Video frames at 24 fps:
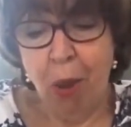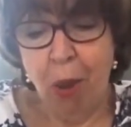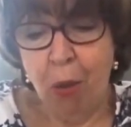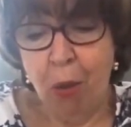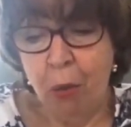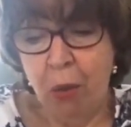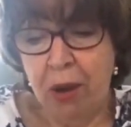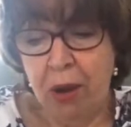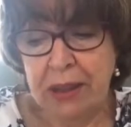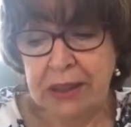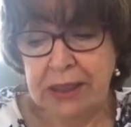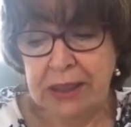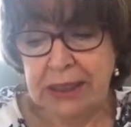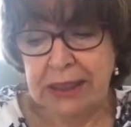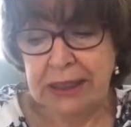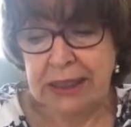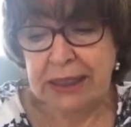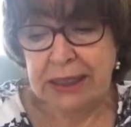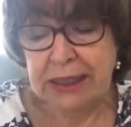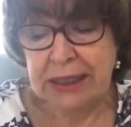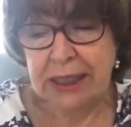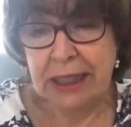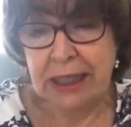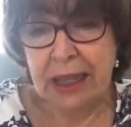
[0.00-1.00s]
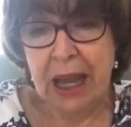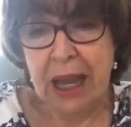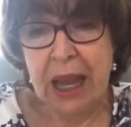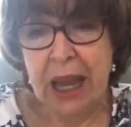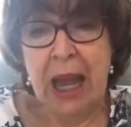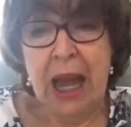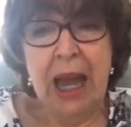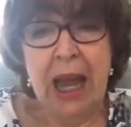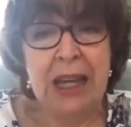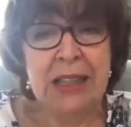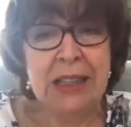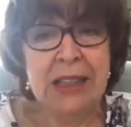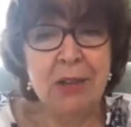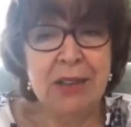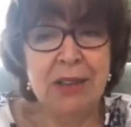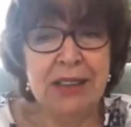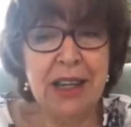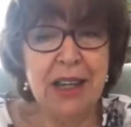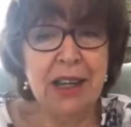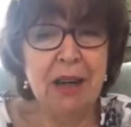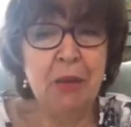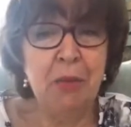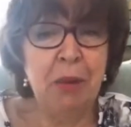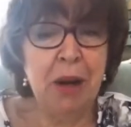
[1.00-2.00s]
was that I don't
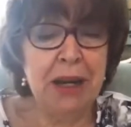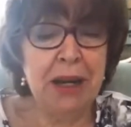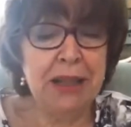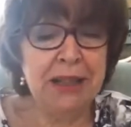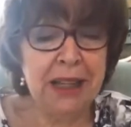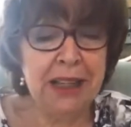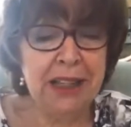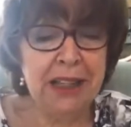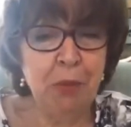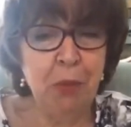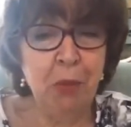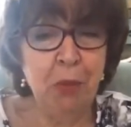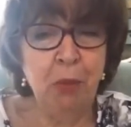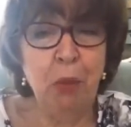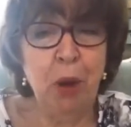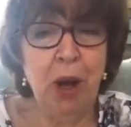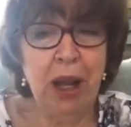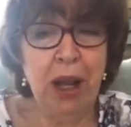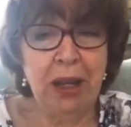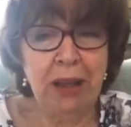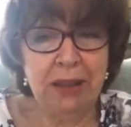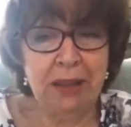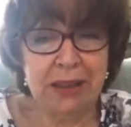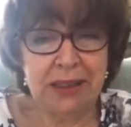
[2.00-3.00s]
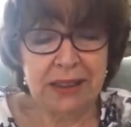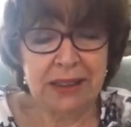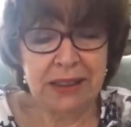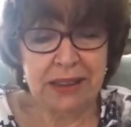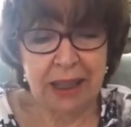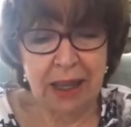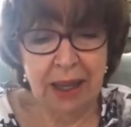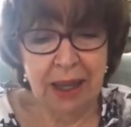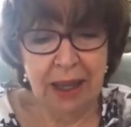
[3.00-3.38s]
celebrate any workers